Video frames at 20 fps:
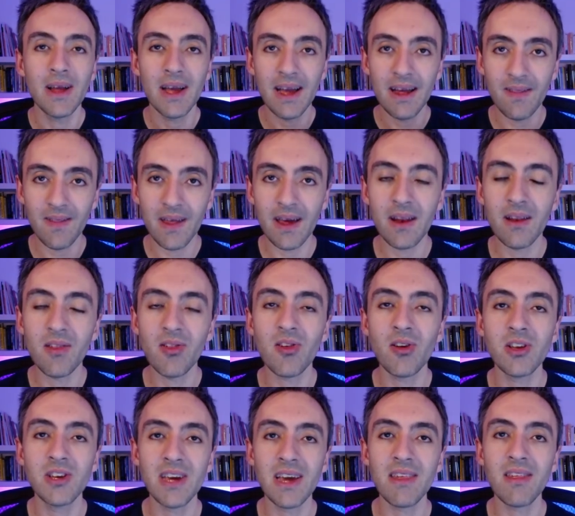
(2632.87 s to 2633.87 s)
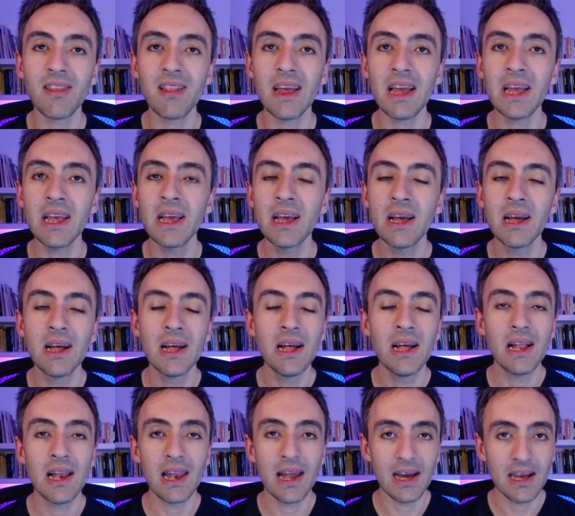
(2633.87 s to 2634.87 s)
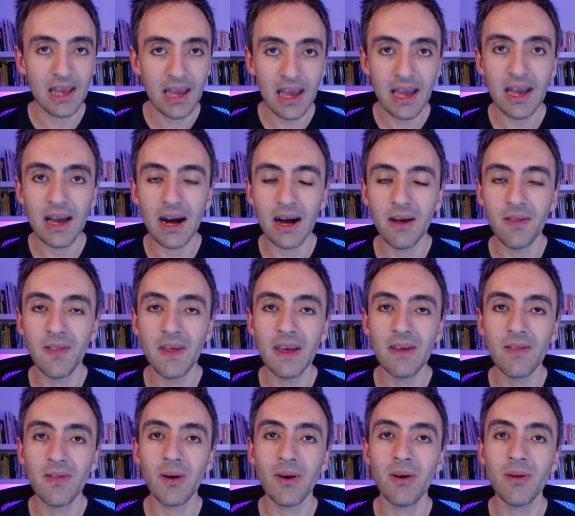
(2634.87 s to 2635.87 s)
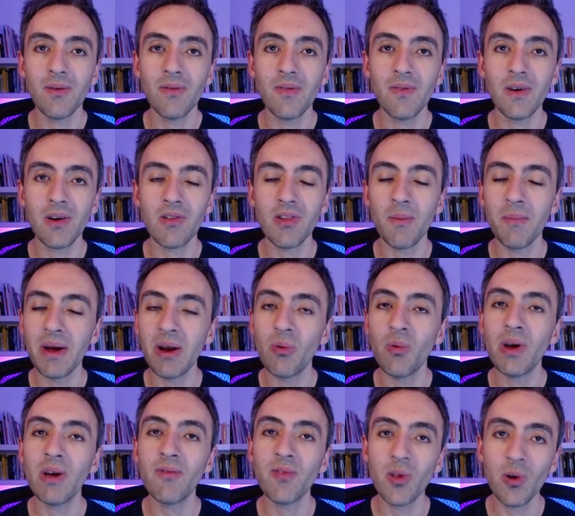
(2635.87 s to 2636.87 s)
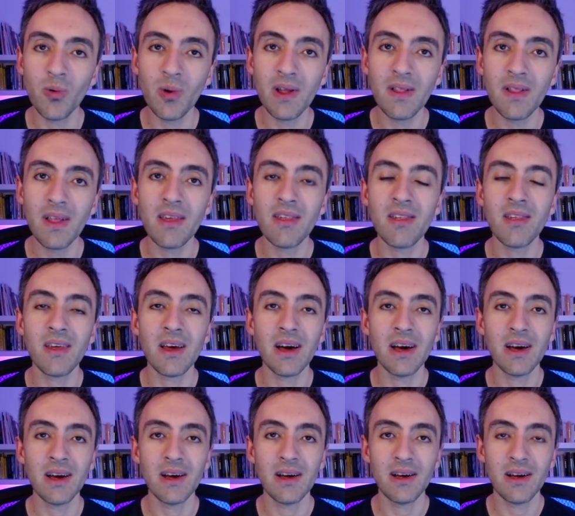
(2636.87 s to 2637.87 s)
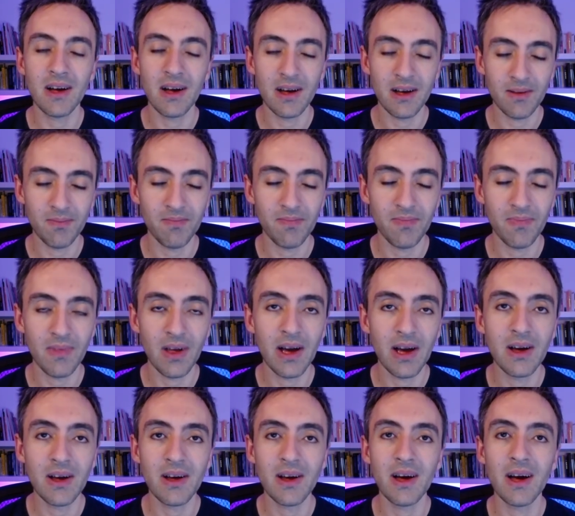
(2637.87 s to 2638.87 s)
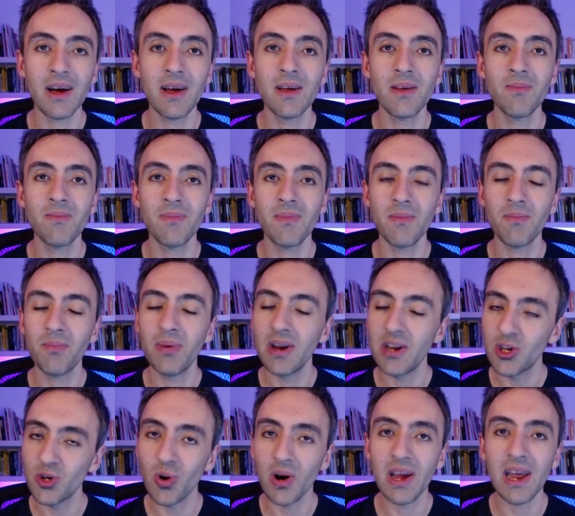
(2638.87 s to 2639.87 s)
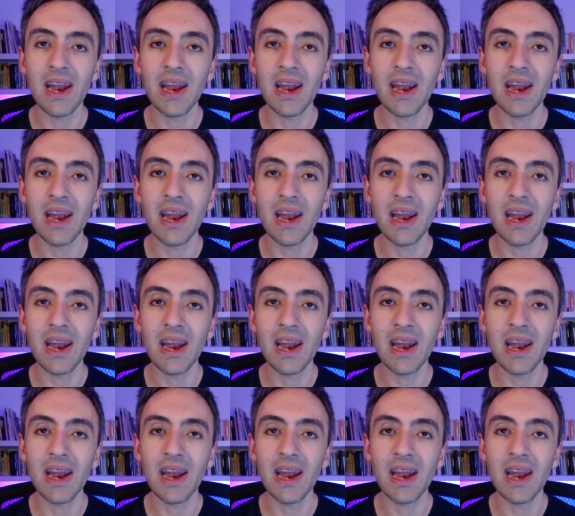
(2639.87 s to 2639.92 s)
and then suggesting like, hey, I think there's a better way of doing this. I'm pretty sure I